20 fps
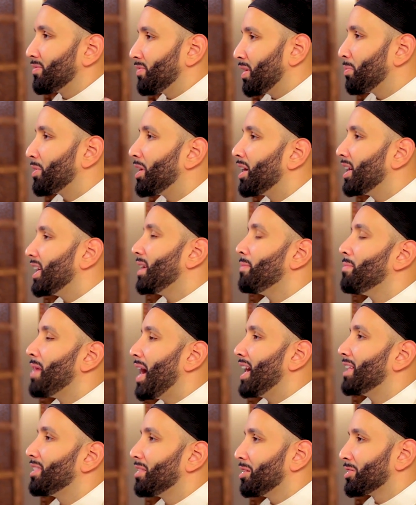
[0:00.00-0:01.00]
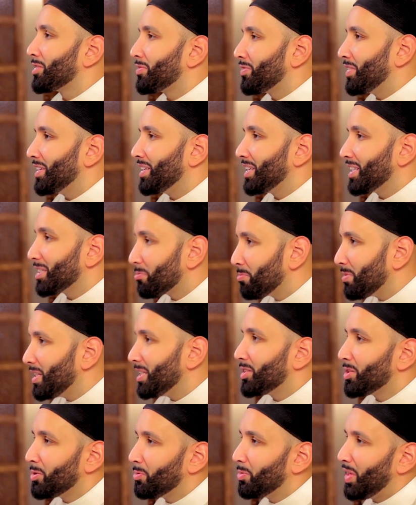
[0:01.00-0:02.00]
If Ibrahim had those feelings,
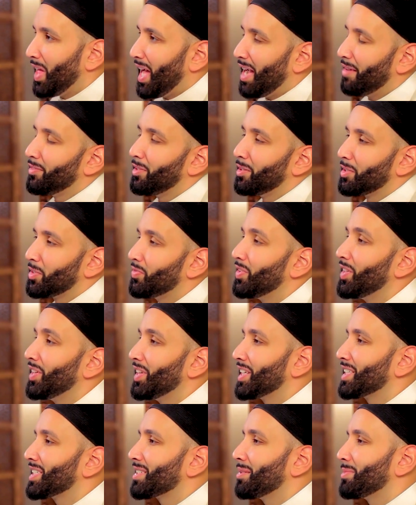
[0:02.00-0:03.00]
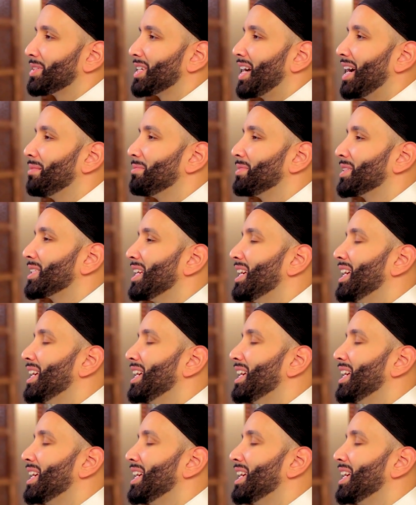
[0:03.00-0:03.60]
we too will have those feelings sometimes.